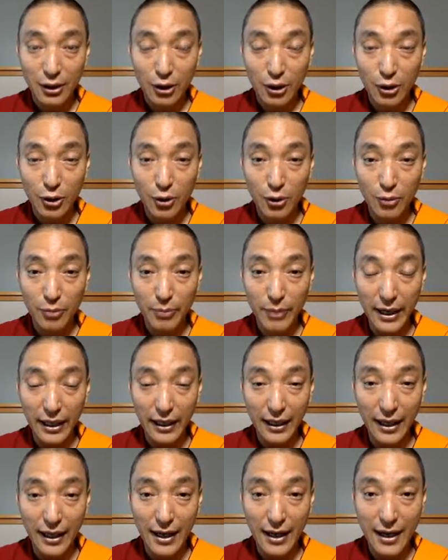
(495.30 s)
go back
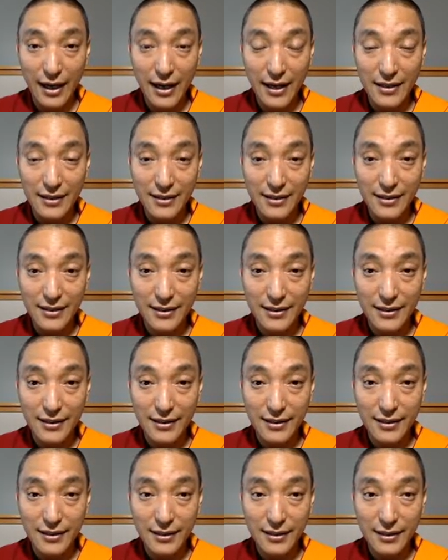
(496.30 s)

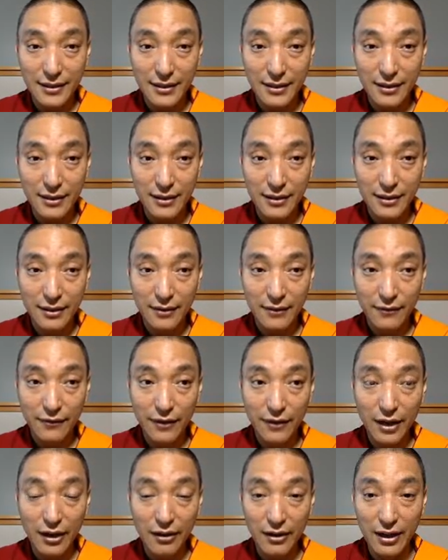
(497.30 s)
as
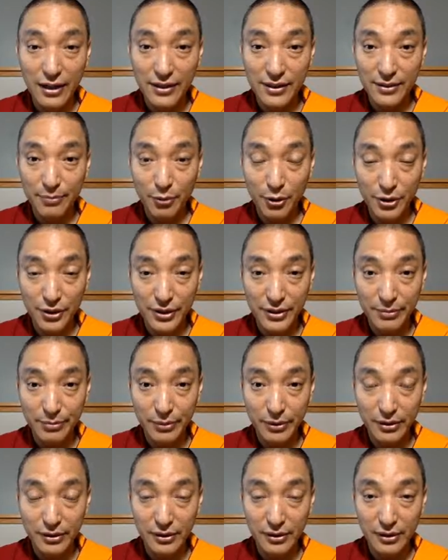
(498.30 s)
far as
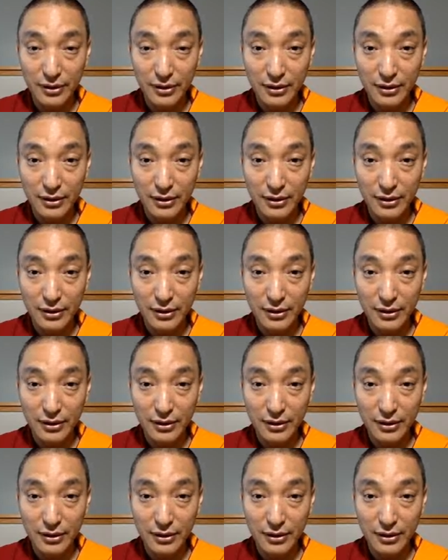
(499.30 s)
possible,